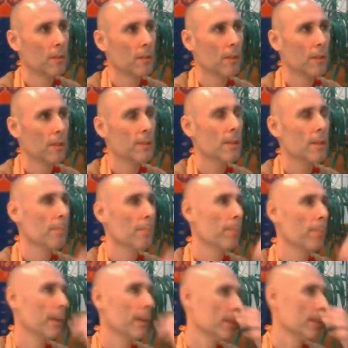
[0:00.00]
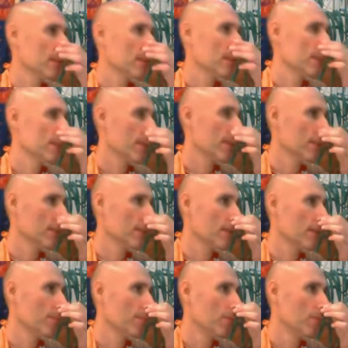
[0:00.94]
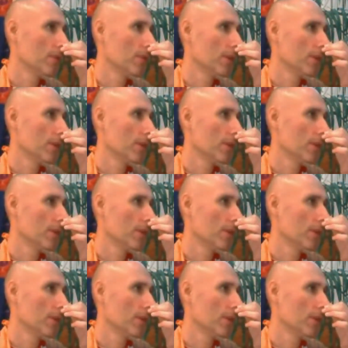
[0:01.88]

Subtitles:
In some places things are more